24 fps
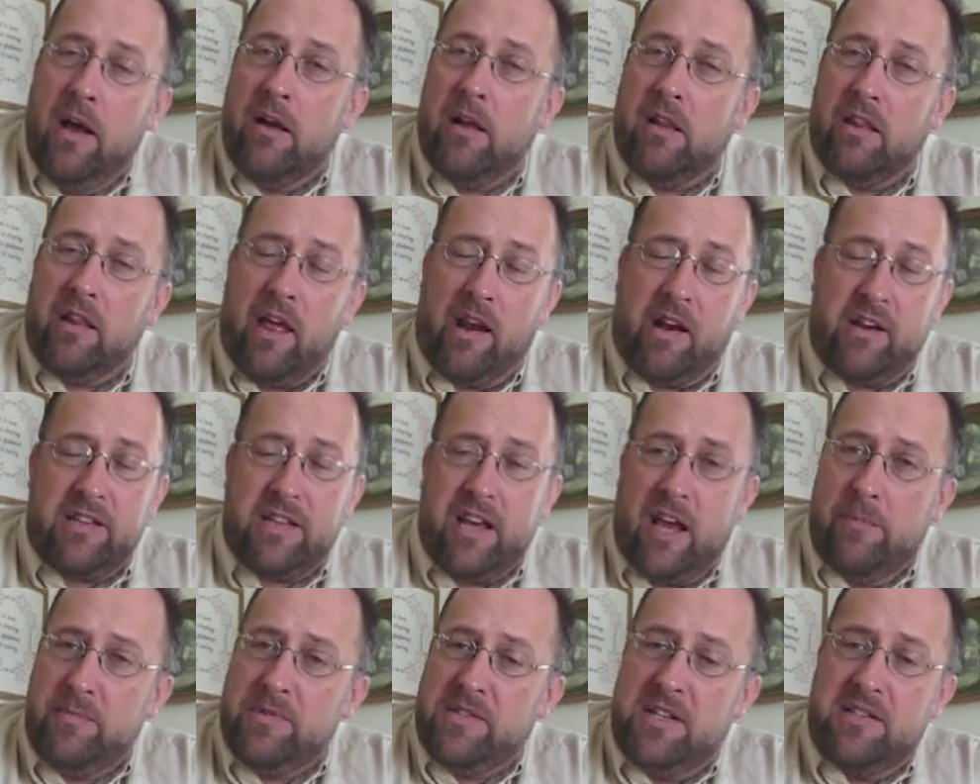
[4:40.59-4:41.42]
A lot of
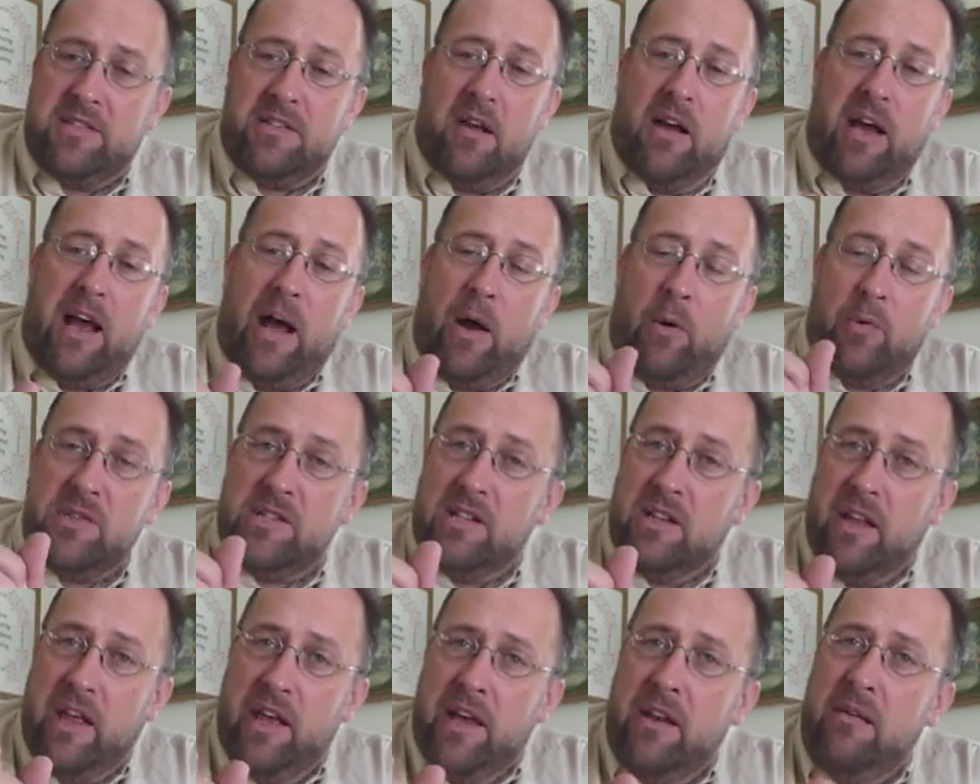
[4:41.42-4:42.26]
times it's an ounce
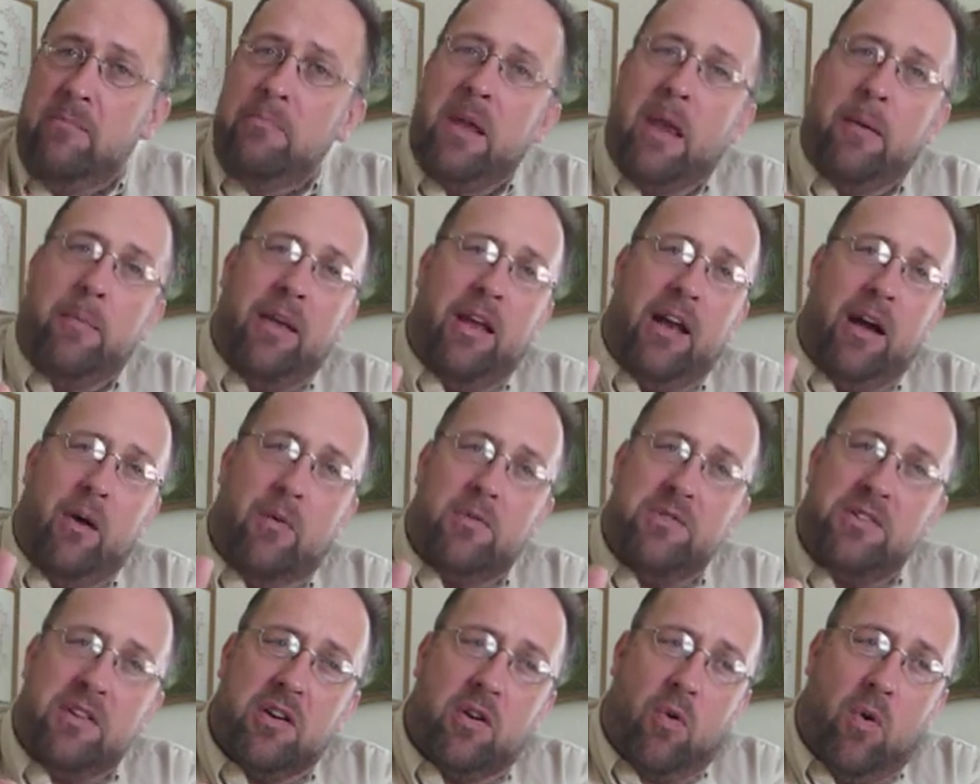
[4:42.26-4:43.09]
of lead, maybe an
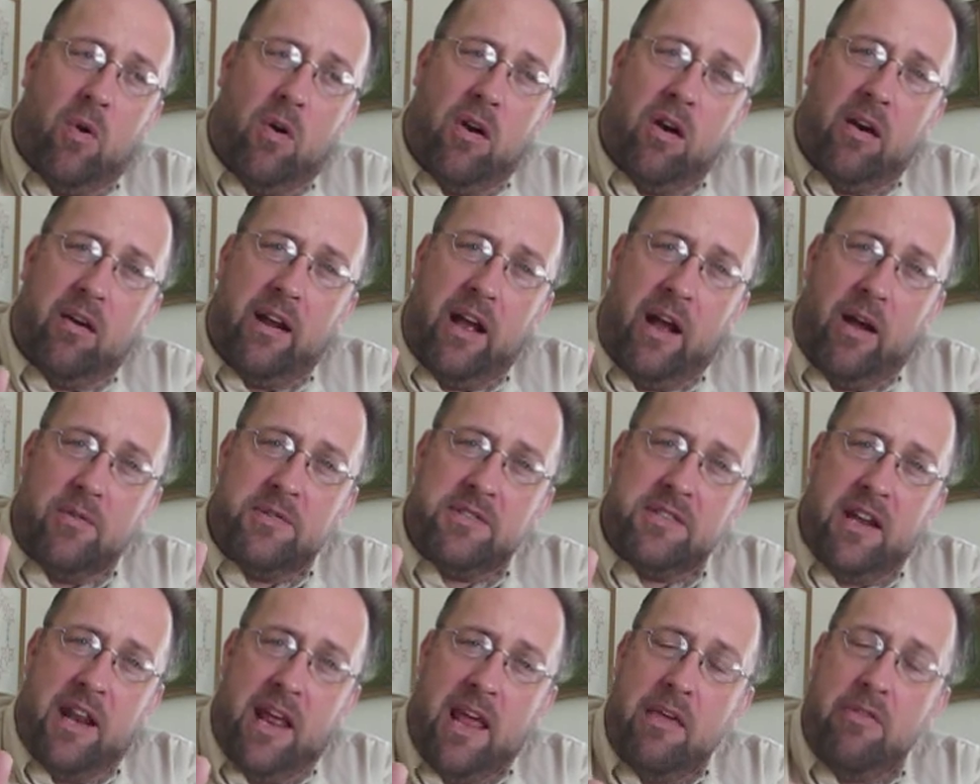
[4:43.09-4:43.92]
ounce and a quarter, ounce
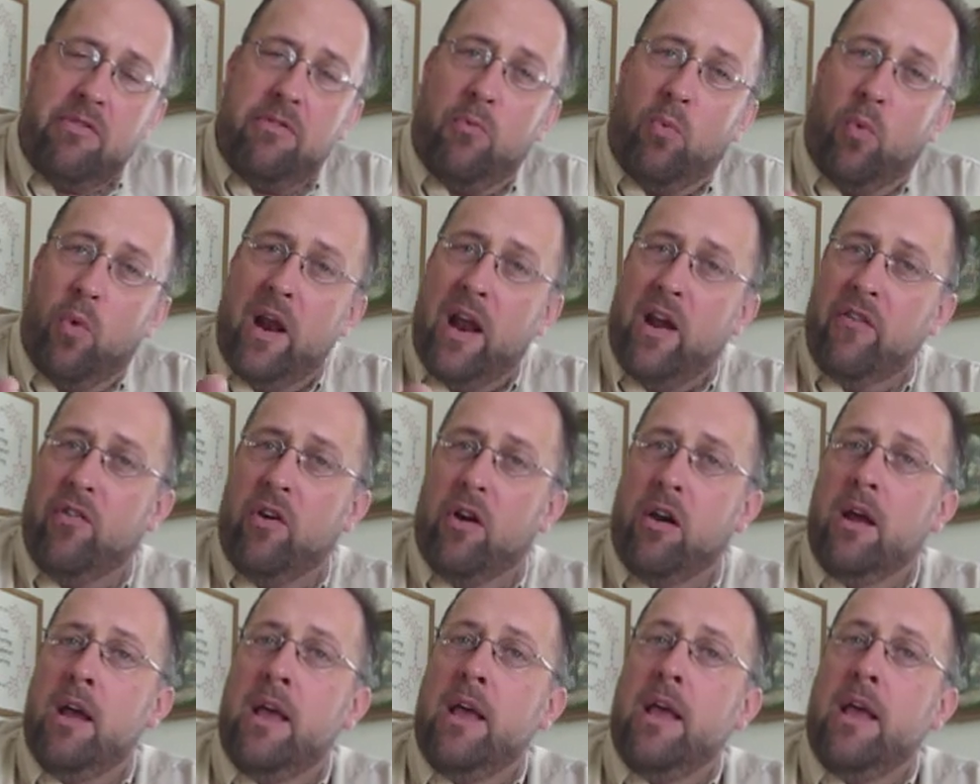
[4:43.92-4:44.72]
and an eighth, whatever.